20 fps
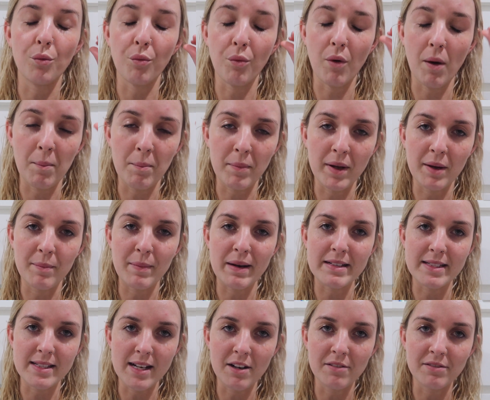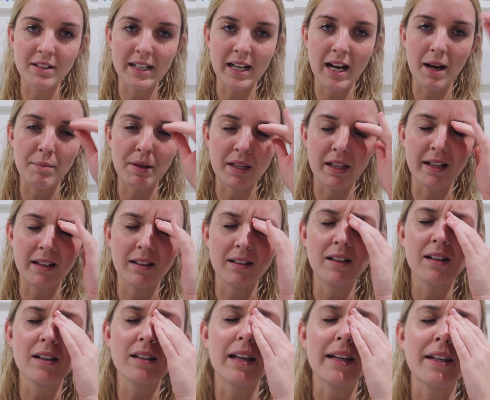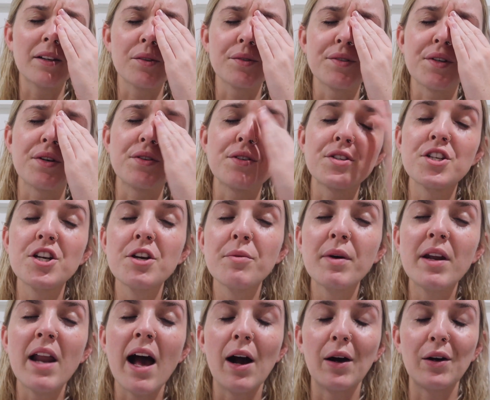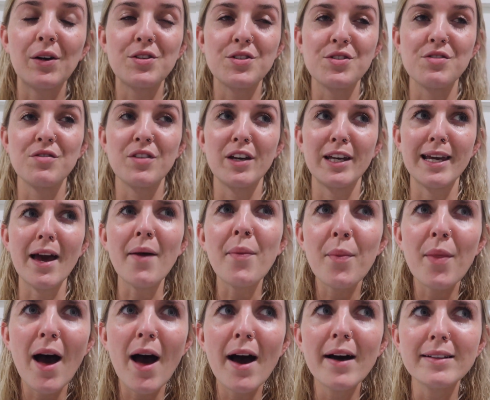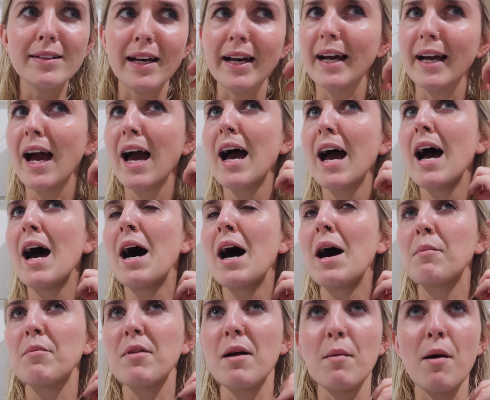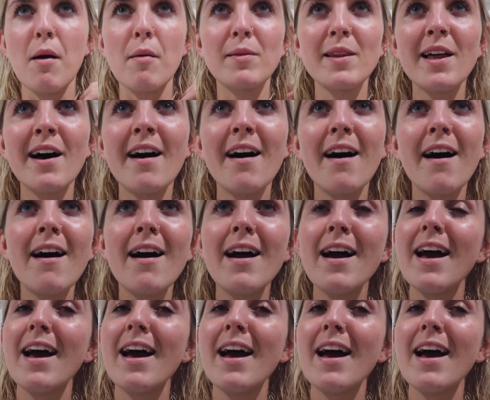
grumpy at myself, like I'd be like, oh, like you're so stupid, how could you forget that, like blah blah blah.